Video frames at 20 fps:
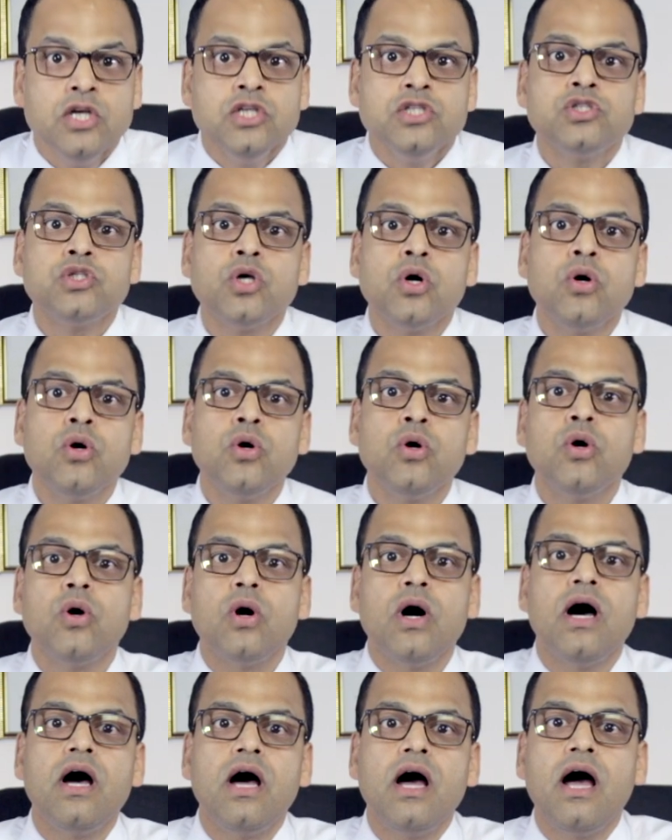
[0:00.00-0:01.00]

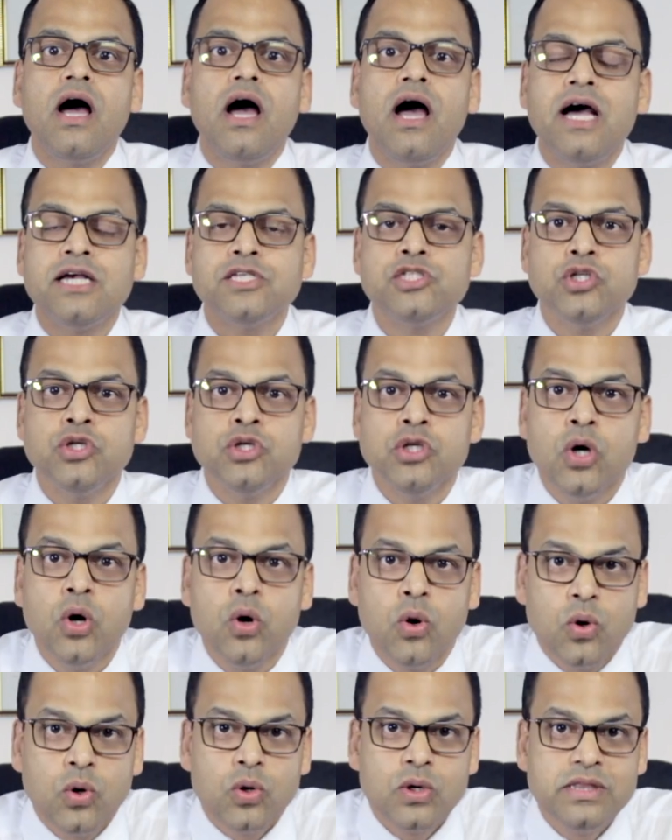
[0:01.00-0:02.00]
So, as you
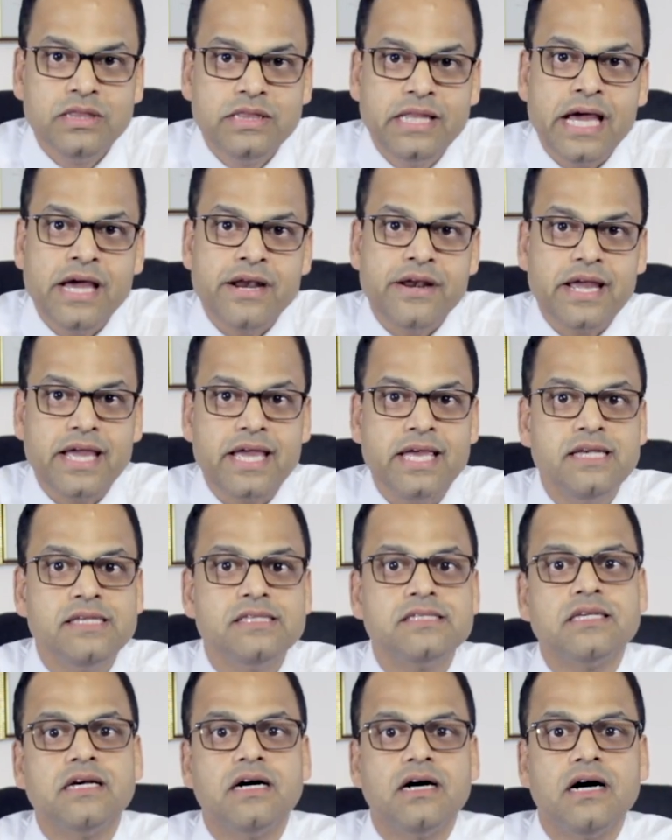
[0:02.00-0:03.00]
know, there
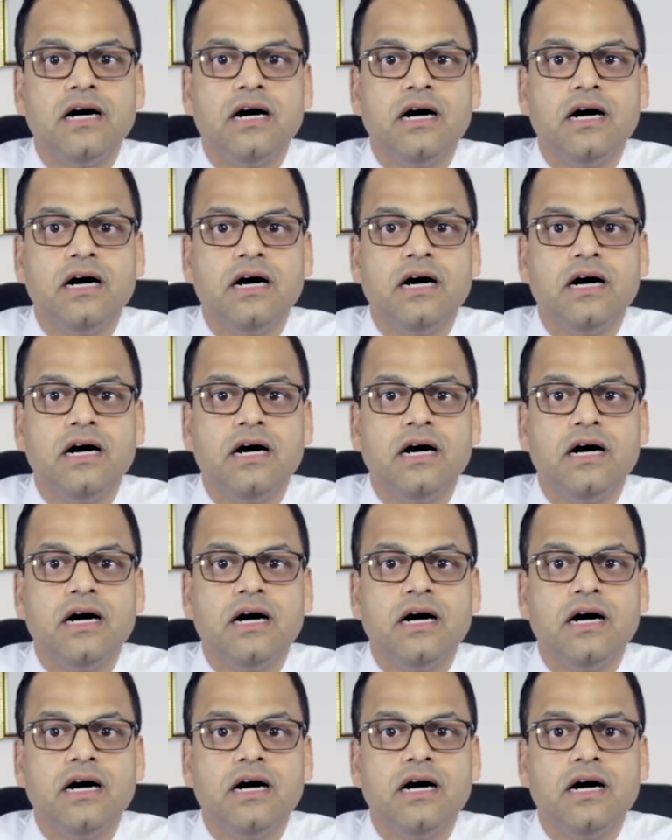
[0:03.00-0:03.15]
is